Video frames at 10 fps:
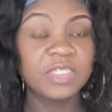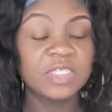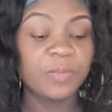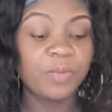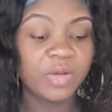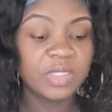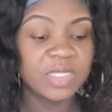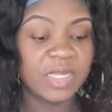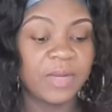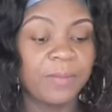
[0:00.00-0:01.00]

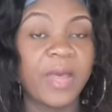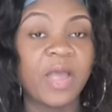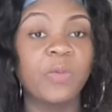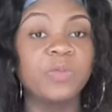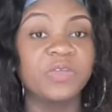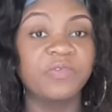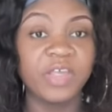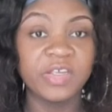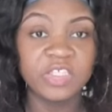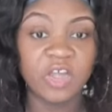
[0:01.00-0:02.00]
supported by
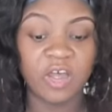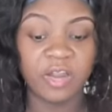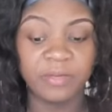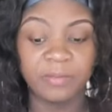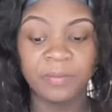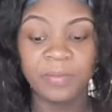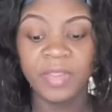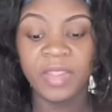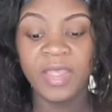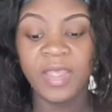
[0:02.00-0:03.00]
observation
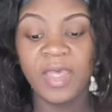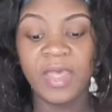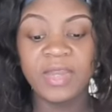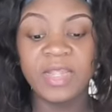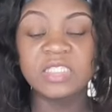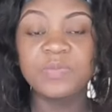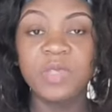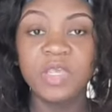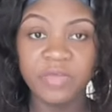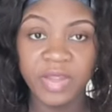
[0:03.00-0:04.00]
and
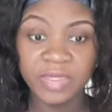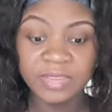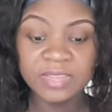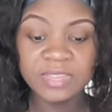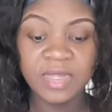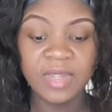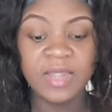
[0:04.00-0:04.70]
experience,